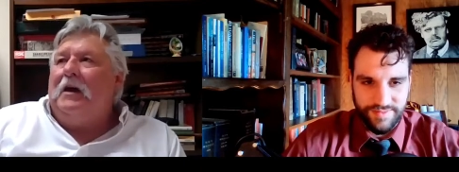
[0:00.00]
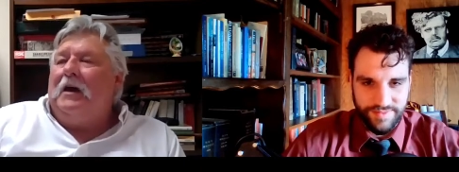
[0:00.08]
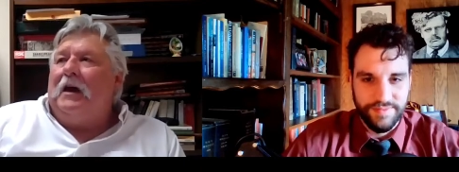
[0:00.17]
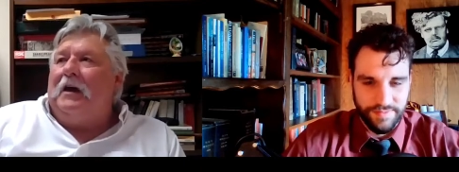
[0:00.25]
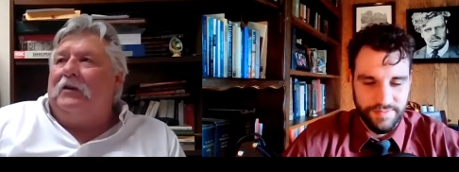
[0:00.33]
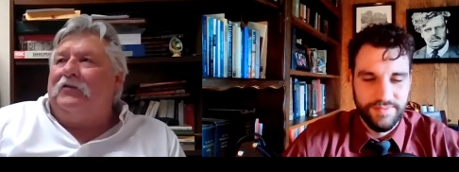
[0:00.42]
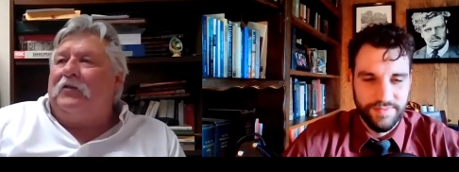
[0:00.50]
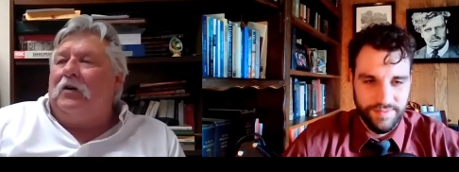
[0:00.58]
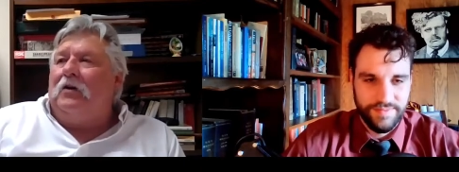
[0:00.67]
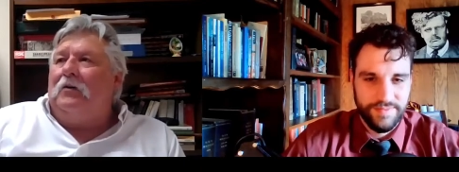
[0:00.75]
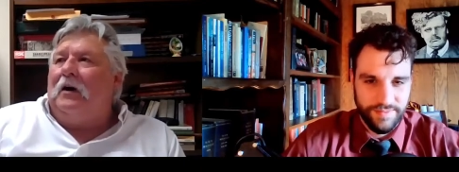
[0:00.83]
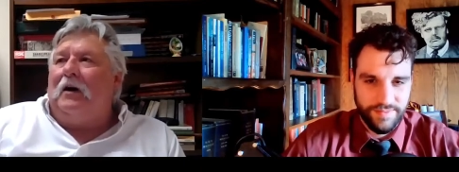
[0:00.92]
Speaker 1: Mm-hmm. And so
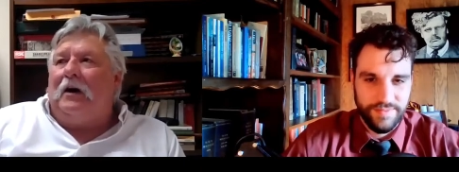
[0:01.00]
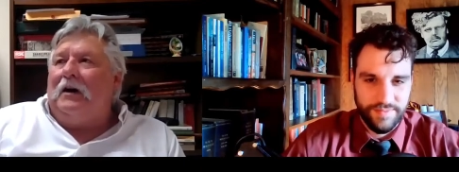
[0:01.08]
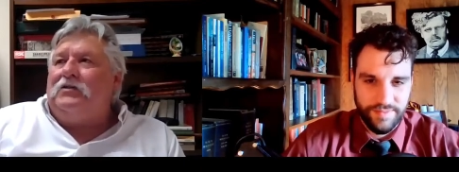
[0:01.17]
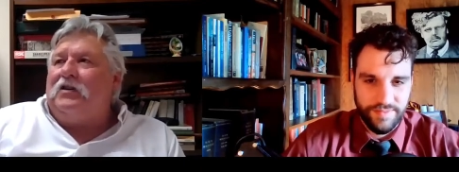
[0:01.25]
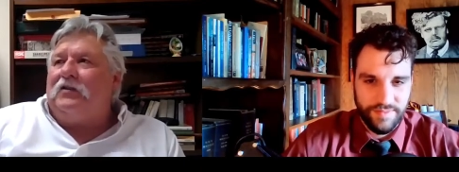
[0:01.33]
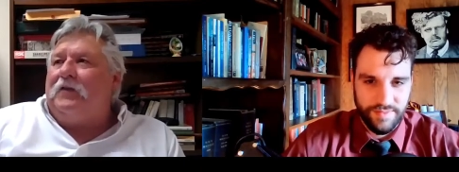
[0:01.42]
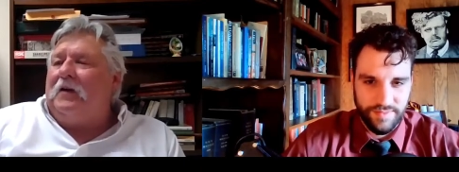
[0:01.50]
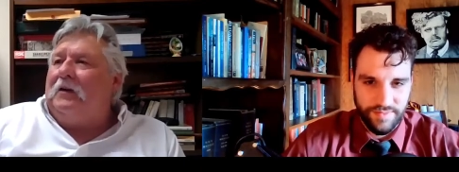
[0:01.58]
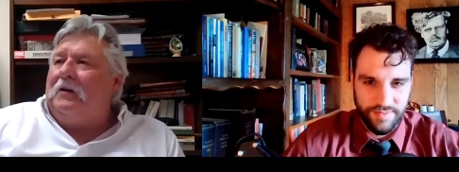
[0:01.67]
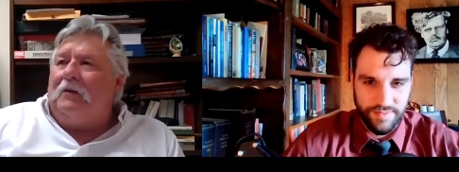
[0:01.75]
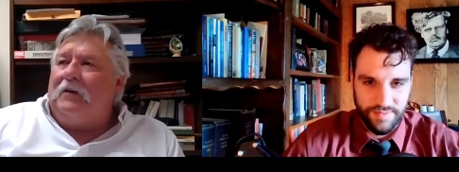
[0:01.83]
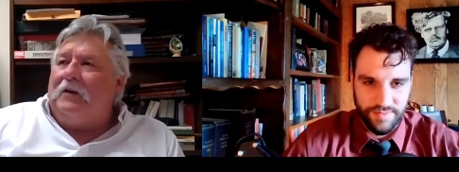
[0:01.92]
uh, I just fell in
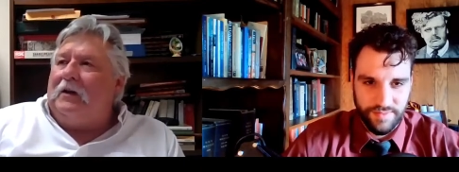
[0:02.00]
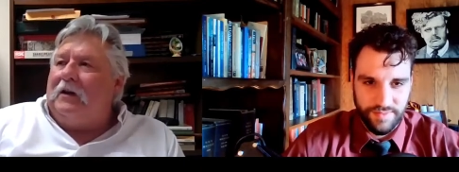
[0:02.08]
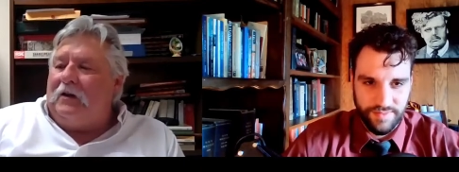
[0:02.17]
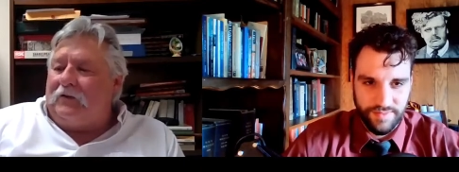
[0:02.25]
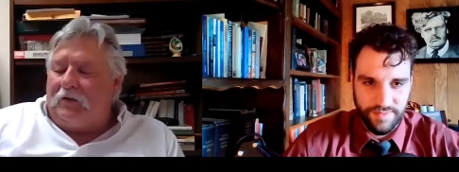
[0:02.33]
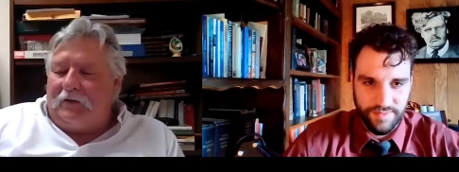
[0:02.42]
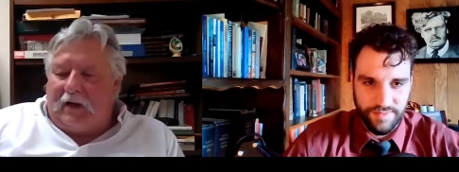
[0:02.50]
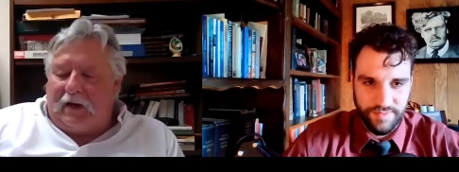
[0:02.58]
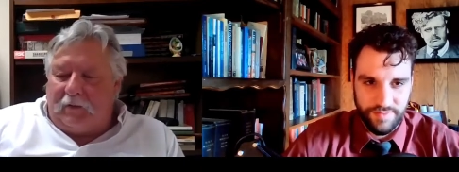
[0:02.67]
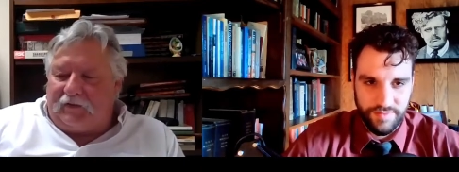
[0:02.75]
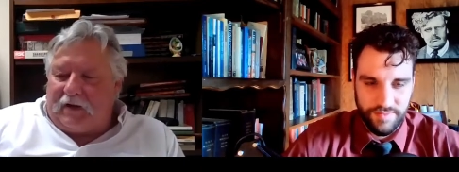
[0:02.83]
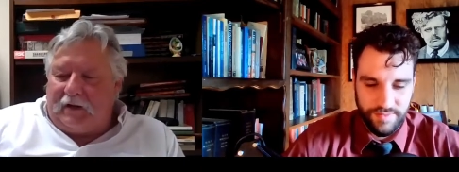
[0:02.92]
love with it. And it turned out I
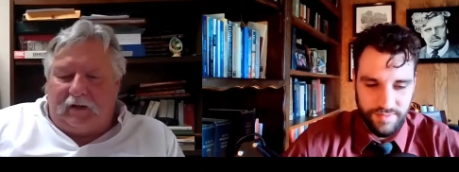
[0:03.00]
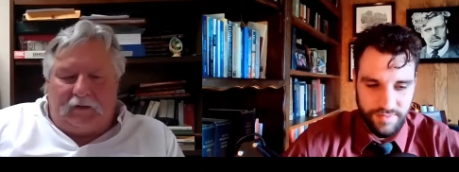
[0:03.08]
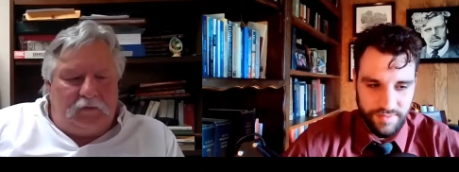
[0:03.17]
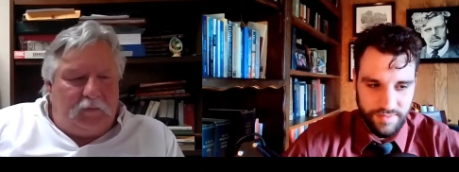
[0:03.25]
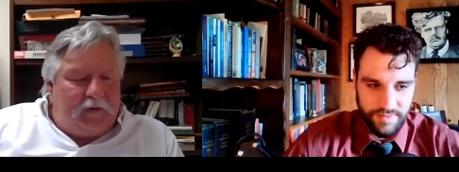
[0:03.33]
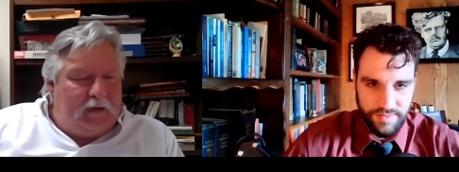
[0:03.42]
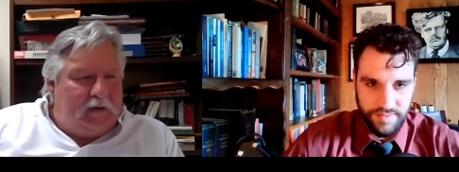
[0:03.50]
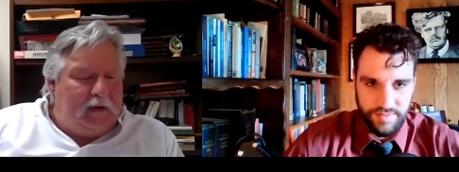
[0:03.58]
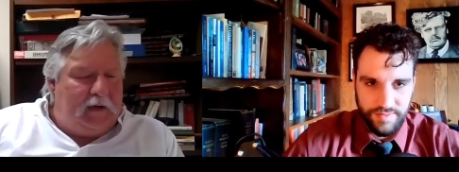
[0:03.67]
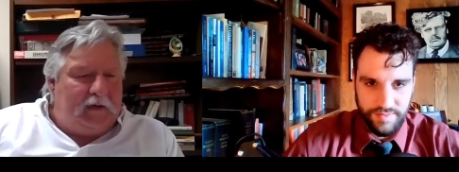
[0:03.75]
was kind of good with it. And I